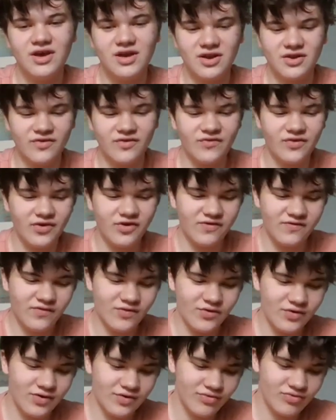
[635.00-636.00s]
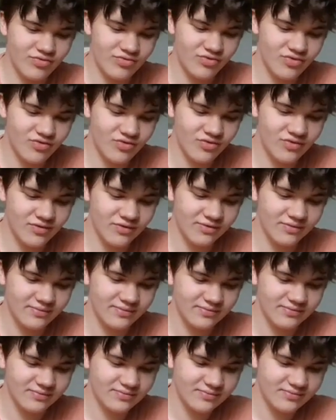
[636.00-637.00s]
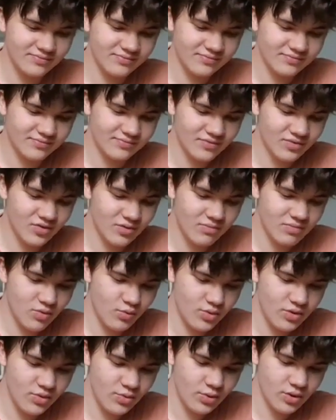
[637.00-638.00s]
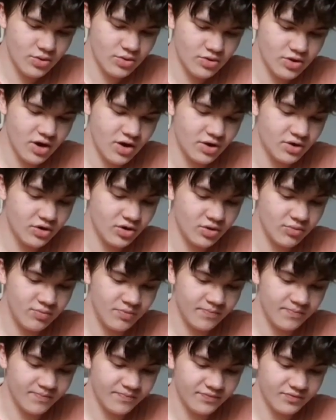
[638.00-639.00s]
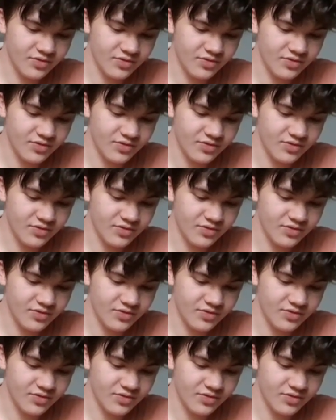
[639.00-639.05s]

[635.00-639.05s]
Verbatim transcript: he had a funny voice. I mean, we was talking to him